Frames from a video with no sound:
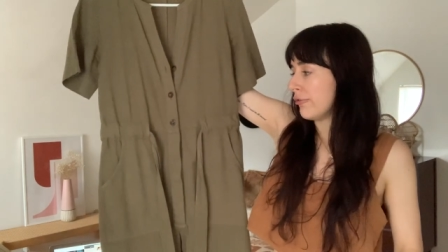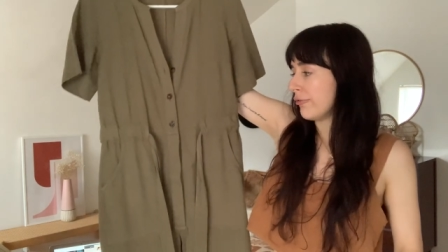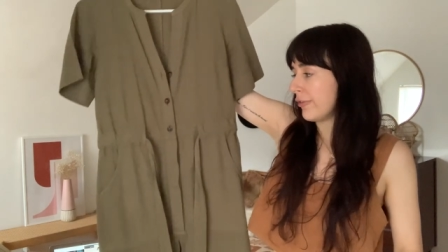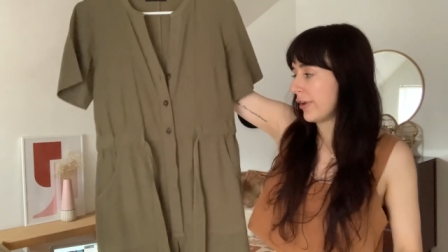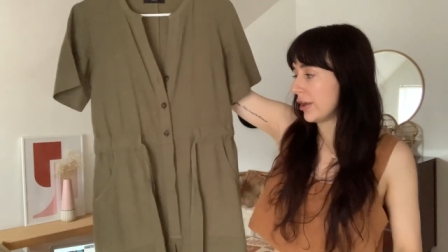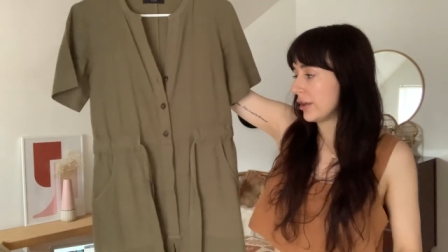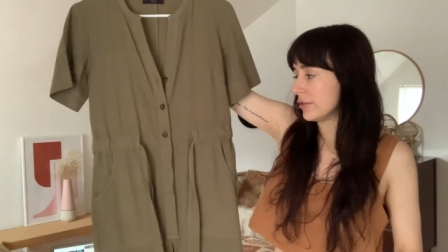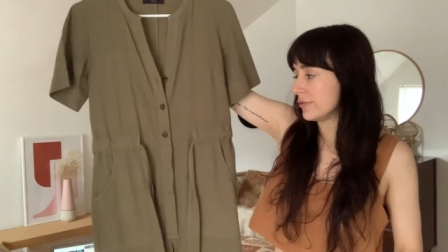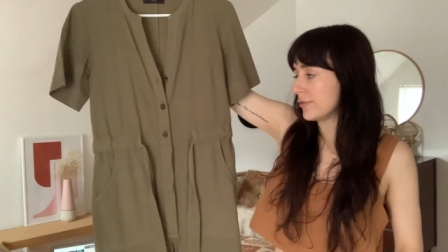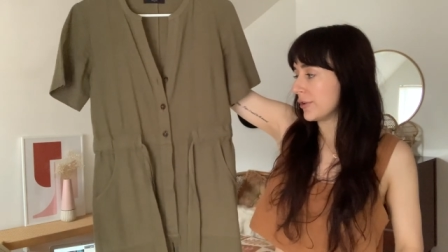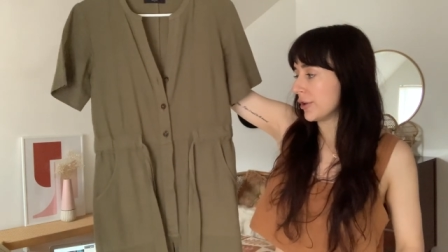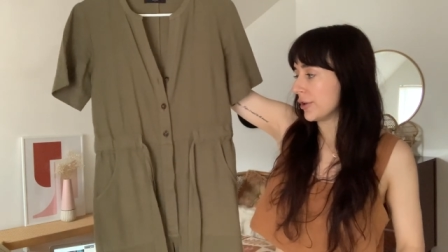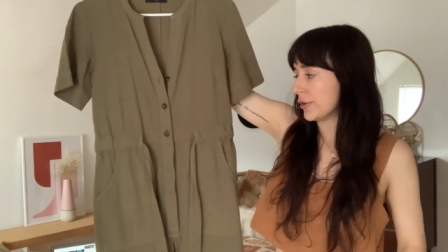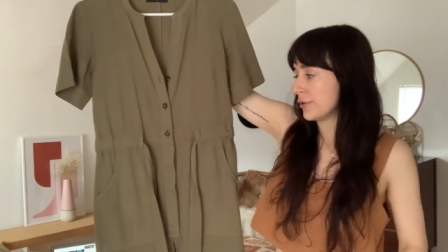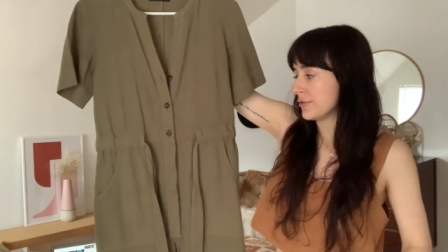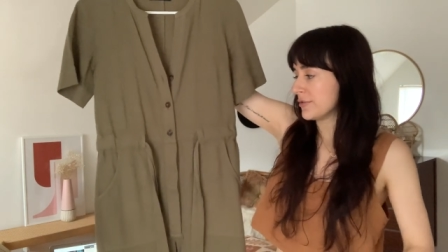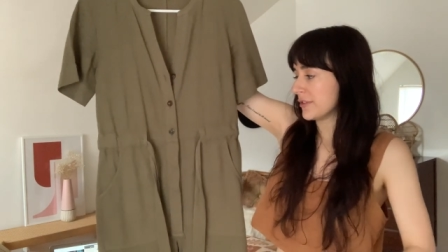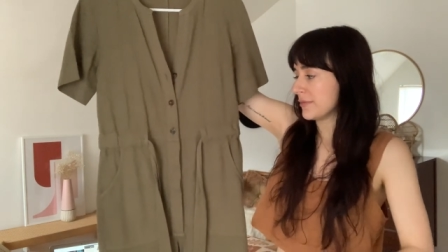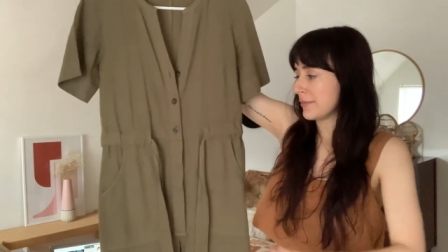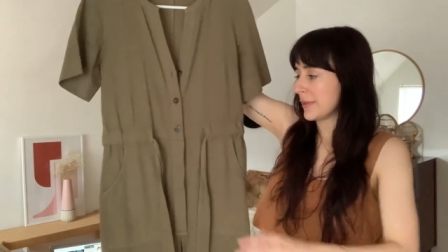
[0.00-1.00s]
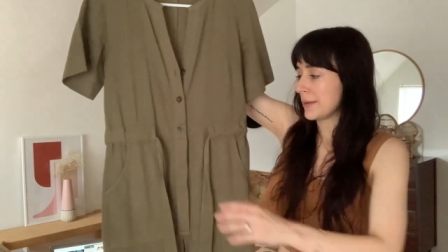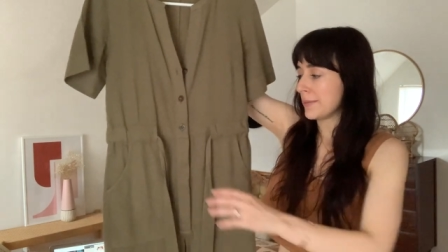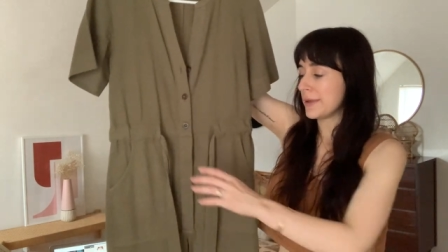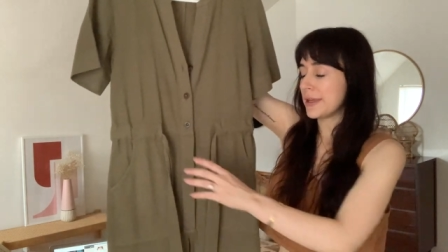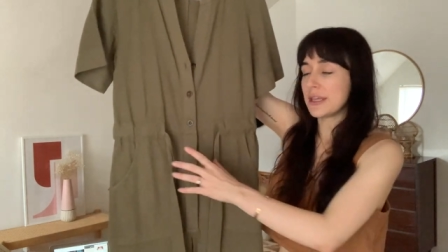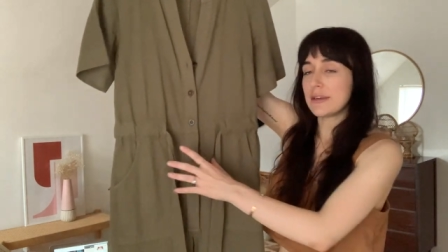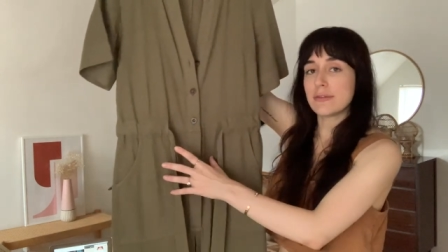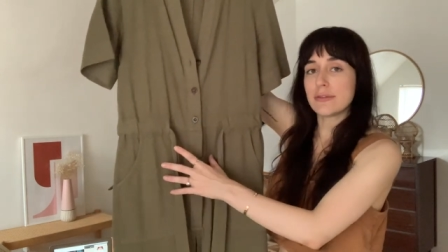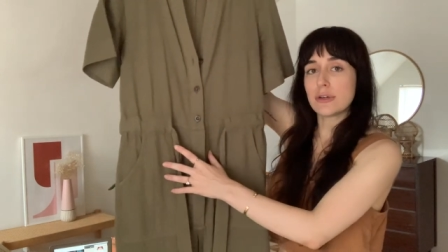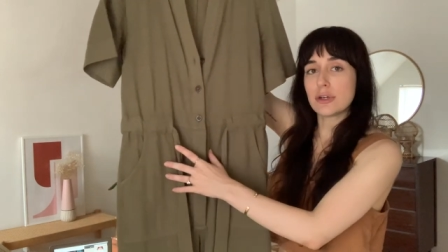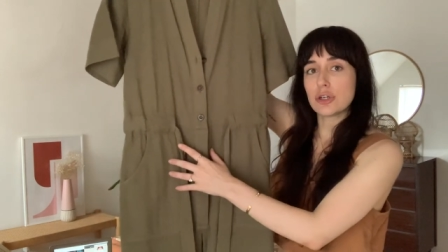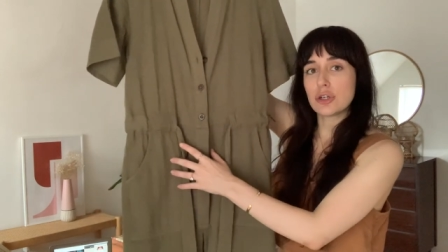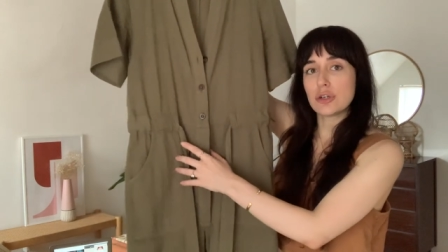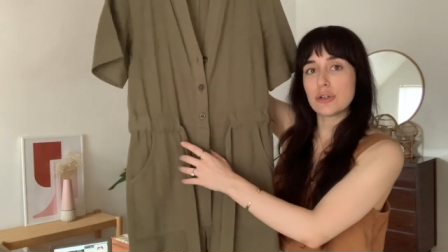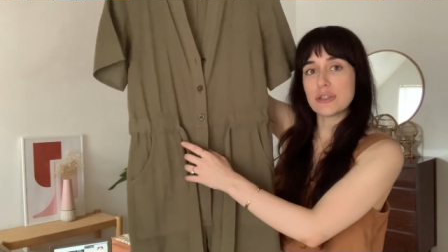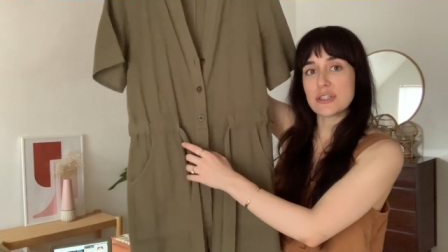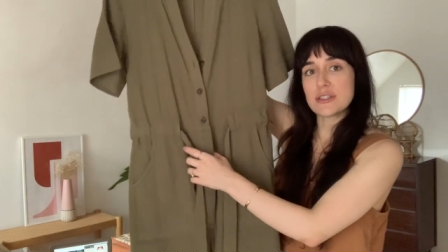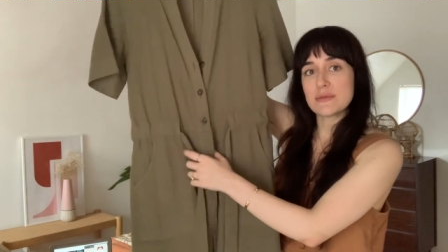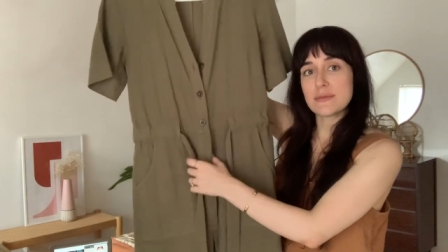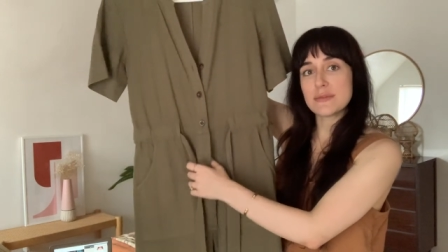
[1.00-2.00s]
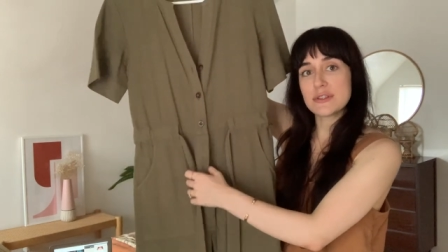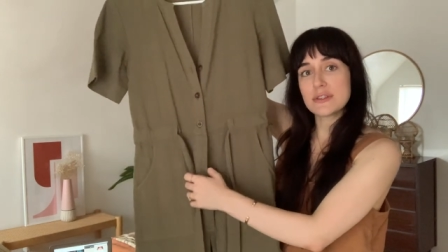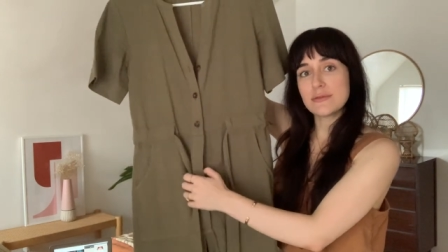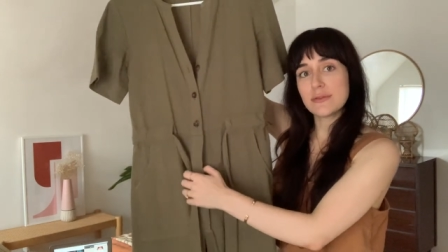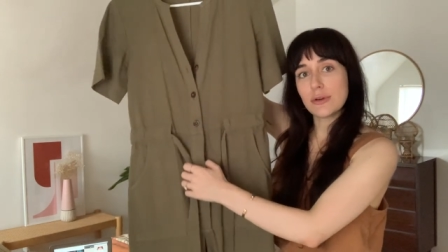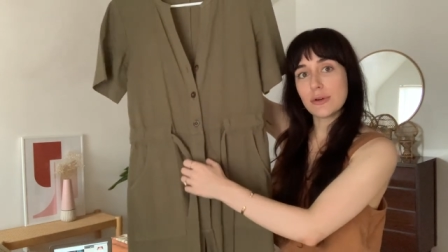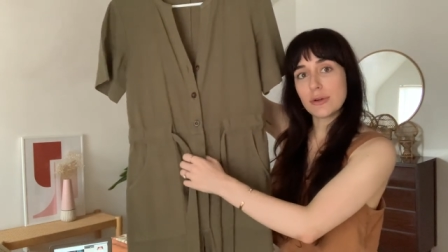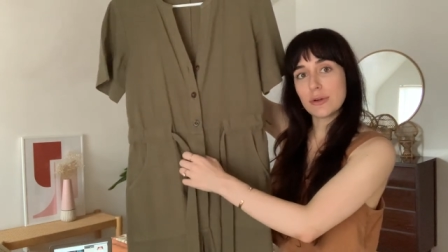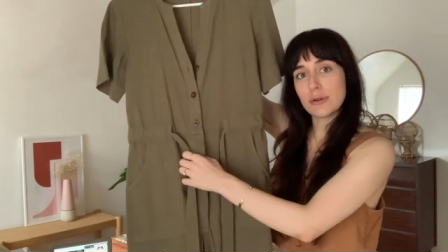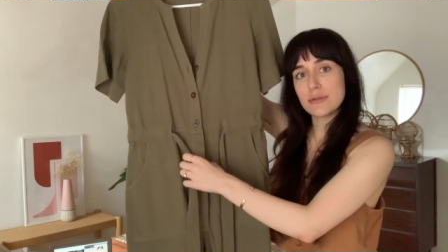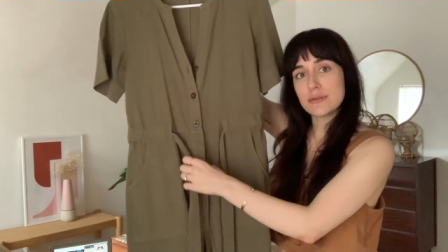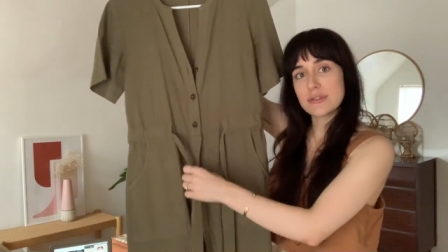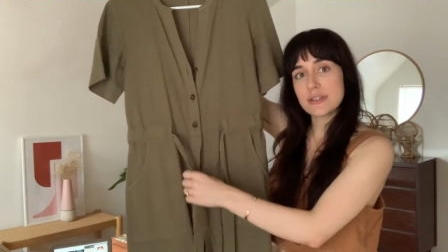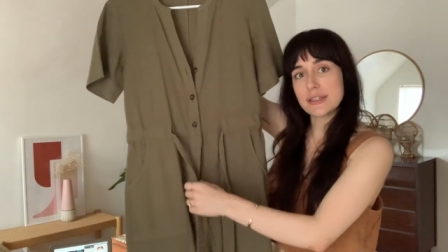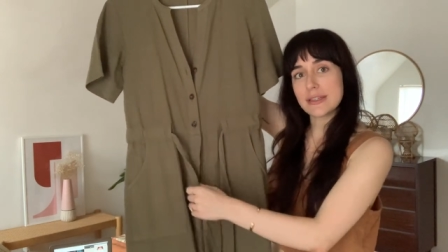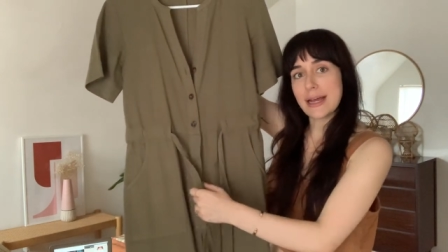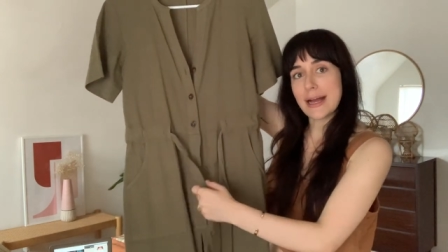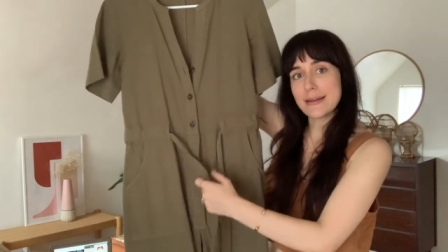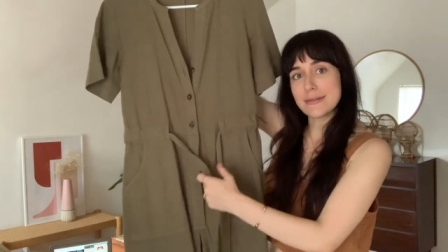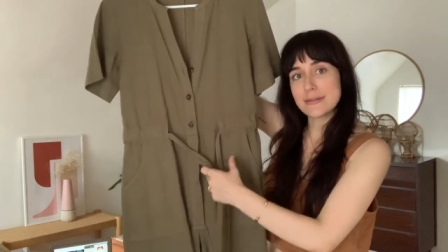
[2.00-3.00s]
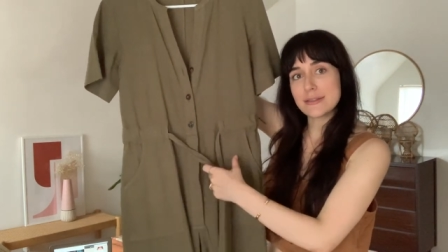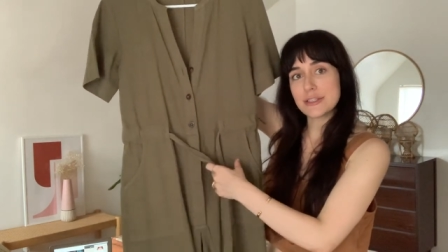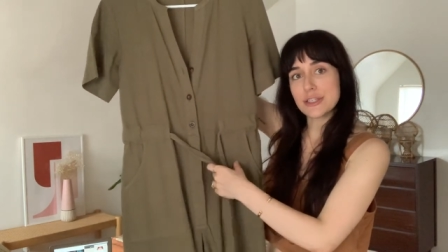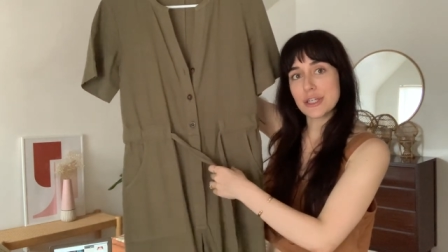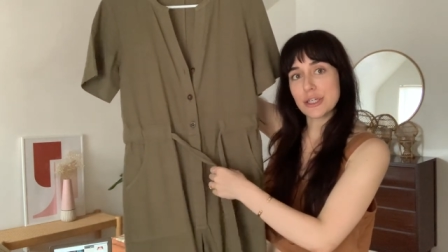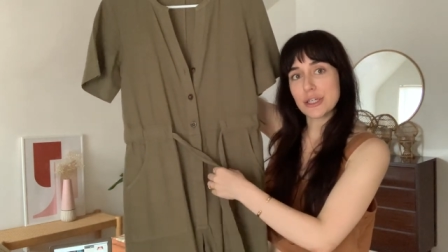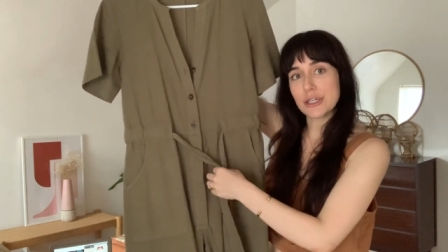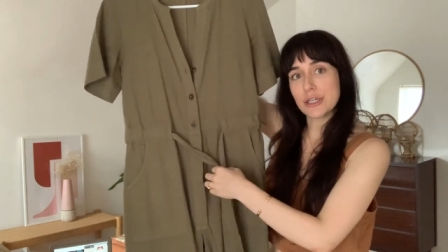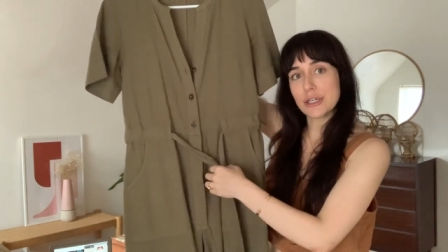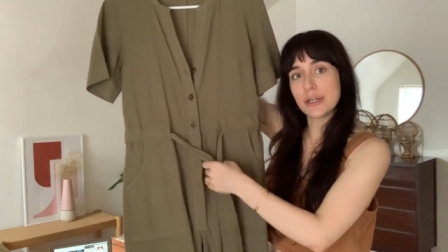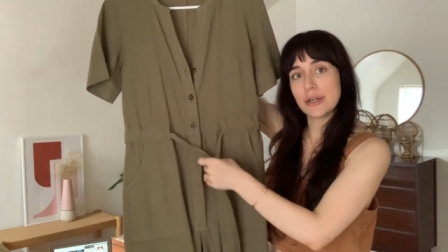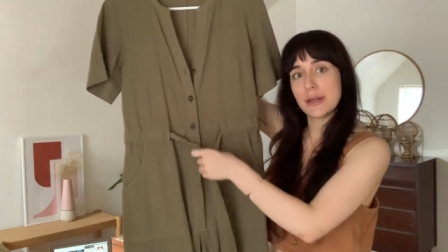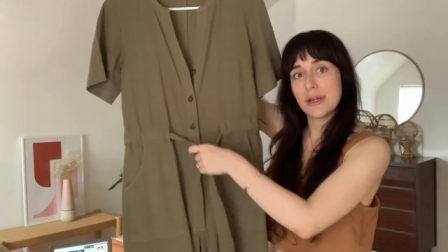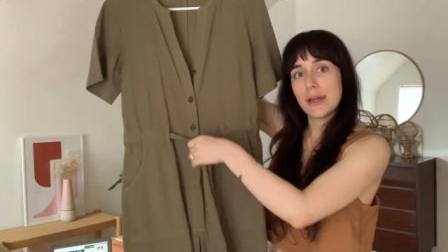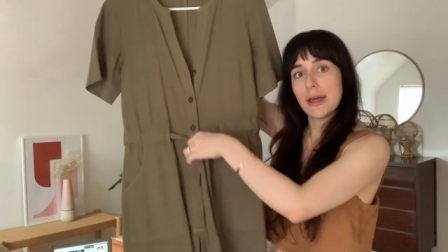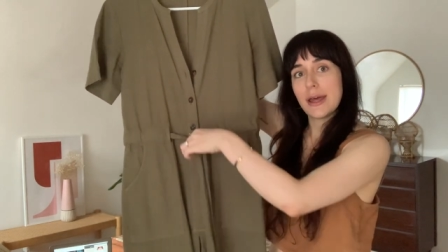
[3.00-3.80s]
fall photos and maybe even our Christmas photos last year.